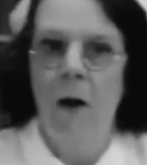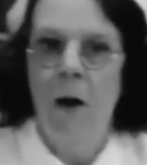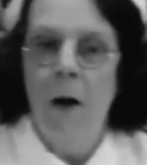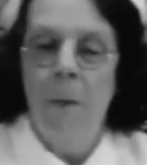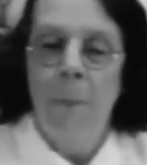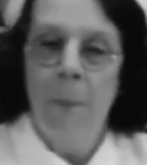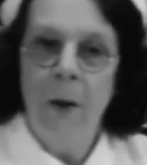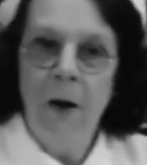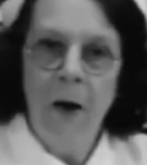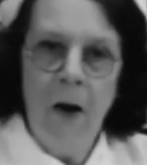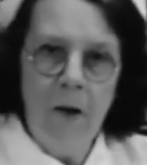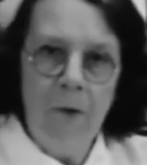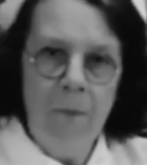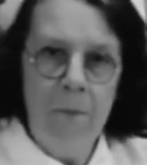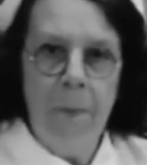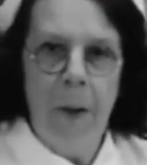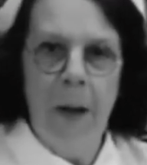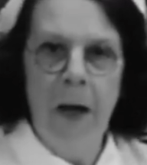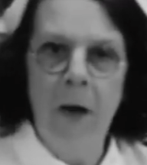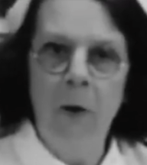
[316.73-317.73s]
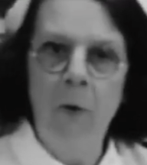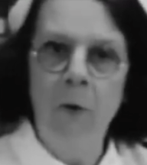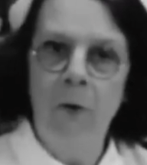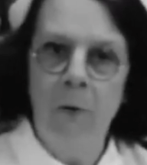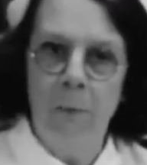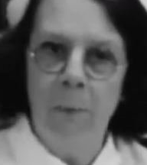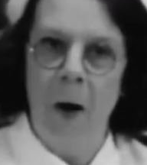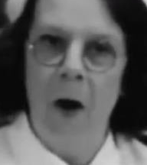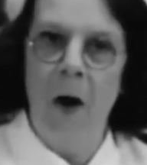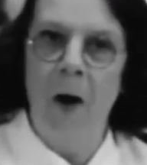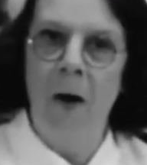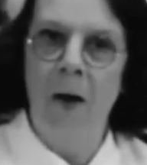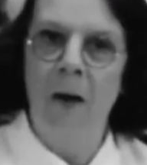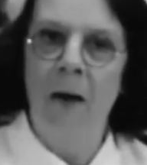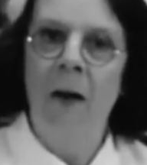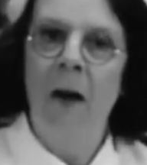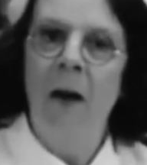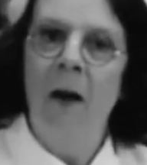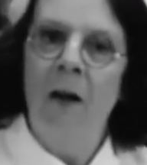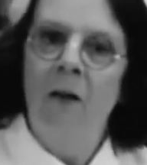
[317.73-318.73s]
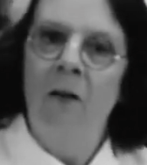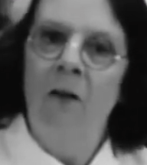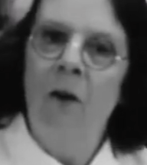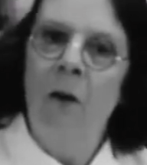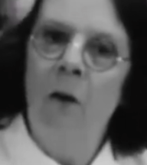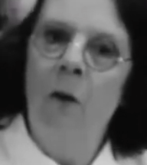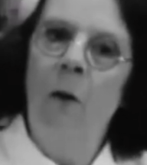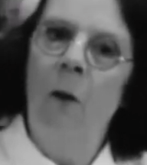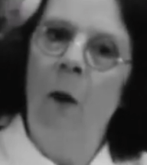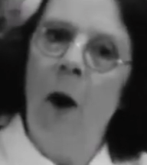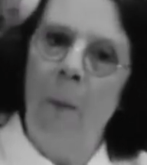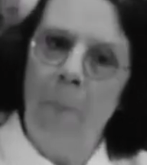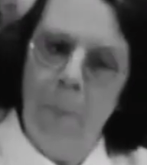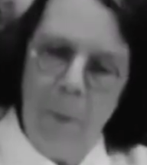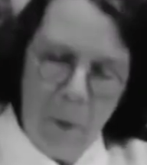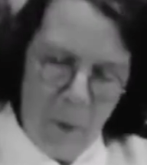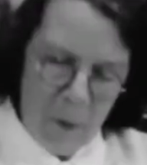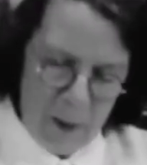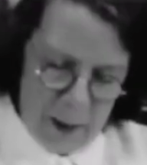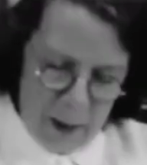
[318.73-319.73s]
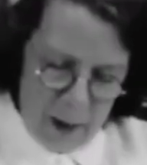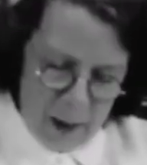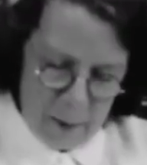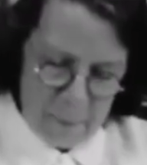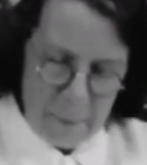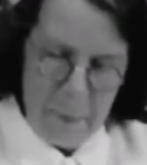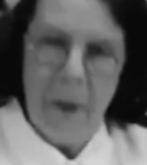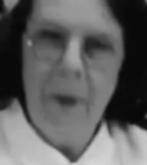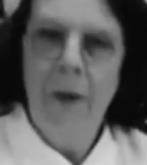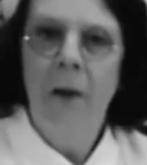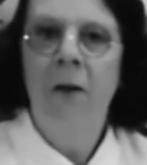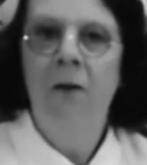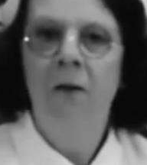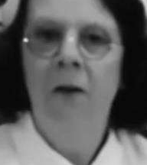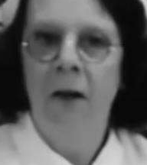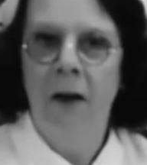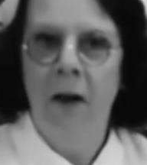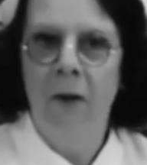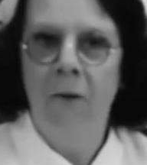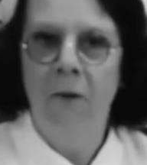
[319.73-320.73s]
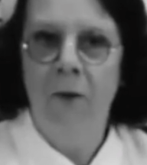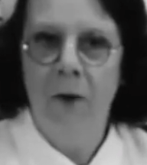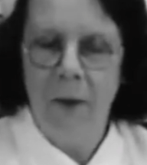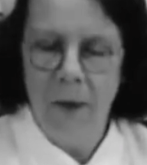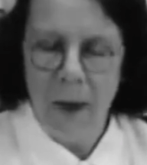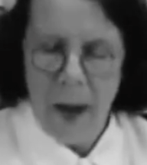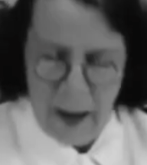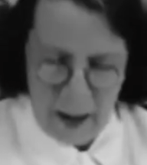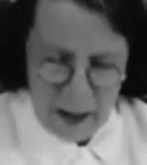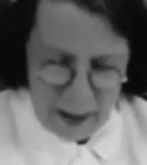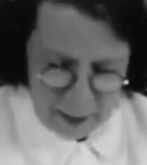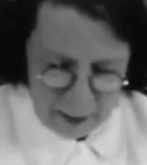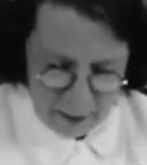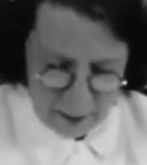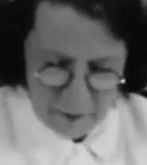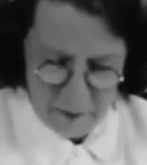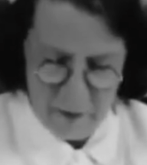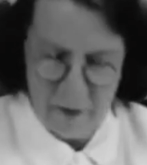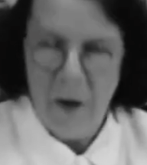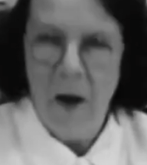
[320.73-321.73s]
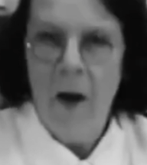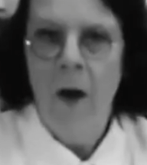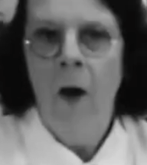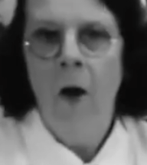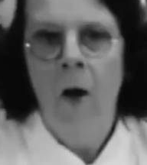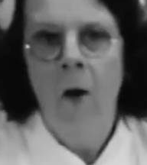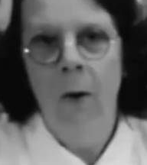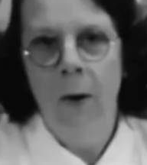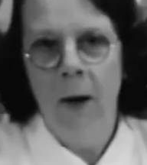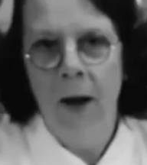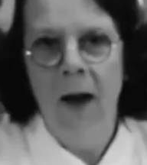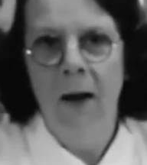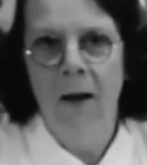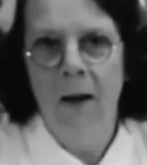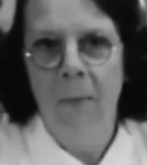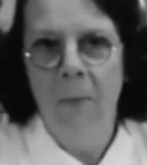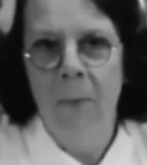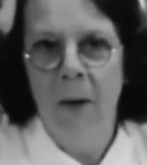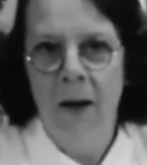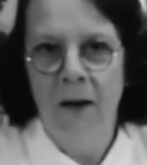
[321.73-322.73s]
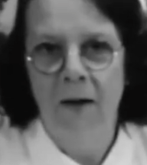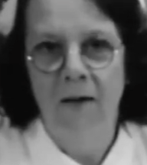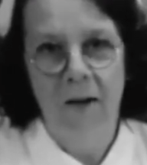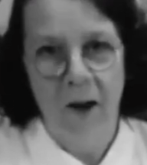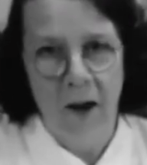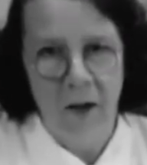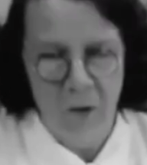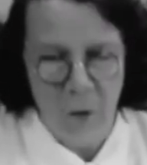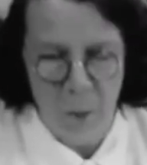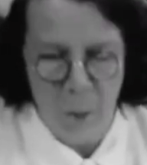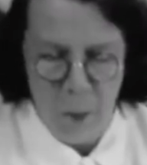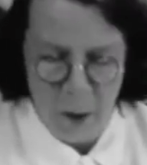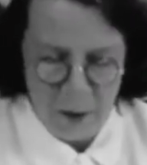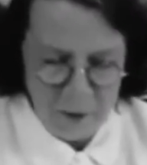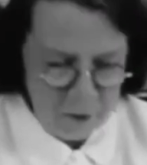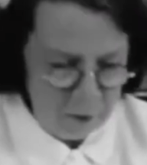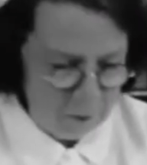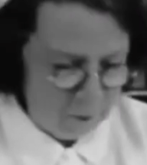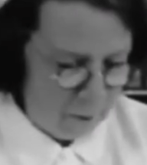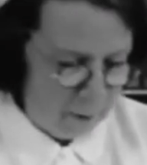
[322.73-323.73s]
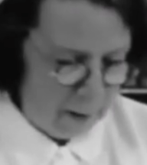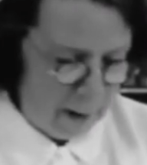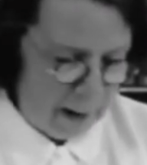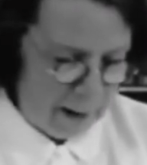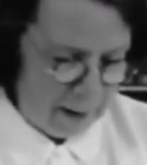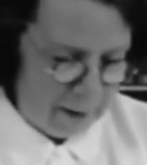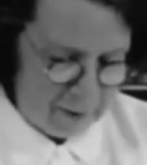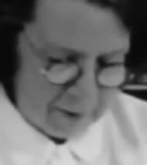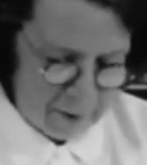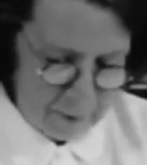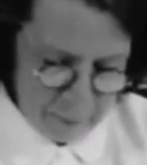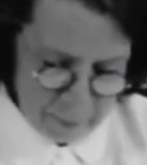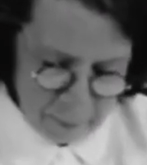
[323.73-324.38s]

But I've peeled mine to boil up to give to the hens who are laying me such wonderful eggs.